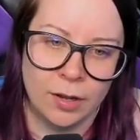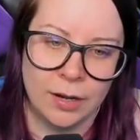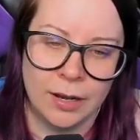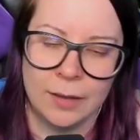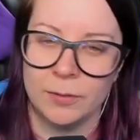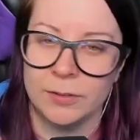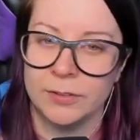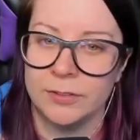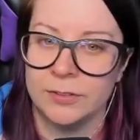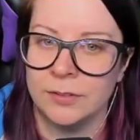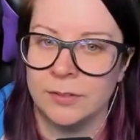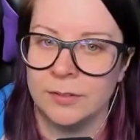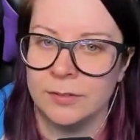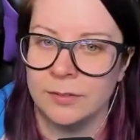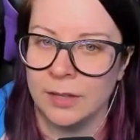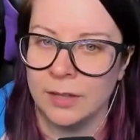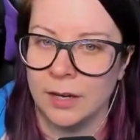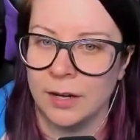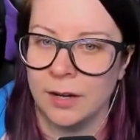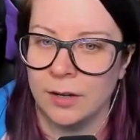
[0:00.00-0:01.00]
I wasn't
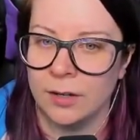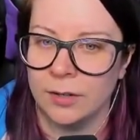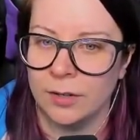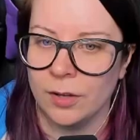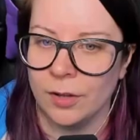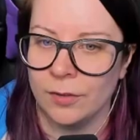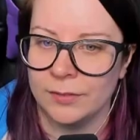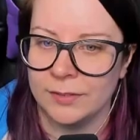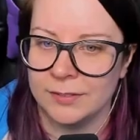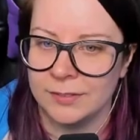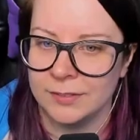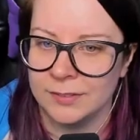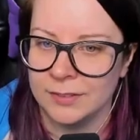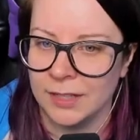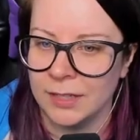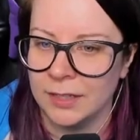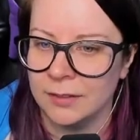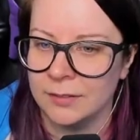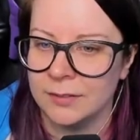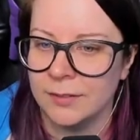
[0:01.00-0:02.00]
scared of the
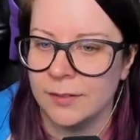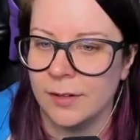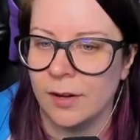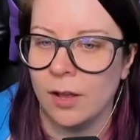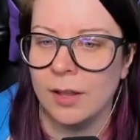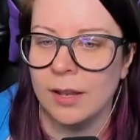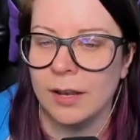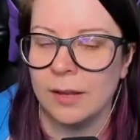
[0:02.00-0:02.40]
settings at all.